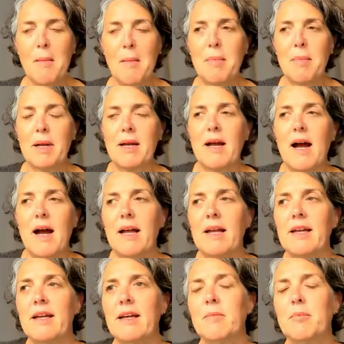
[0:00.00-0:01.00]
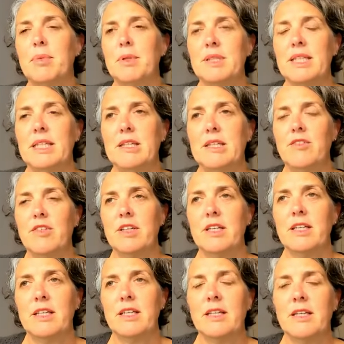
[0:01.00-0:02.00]
But I believe
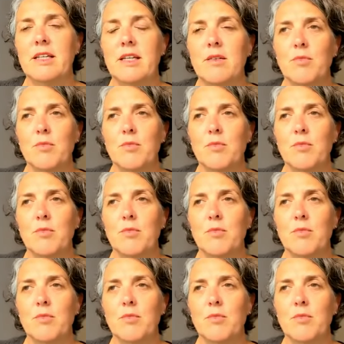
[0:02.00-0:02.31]
in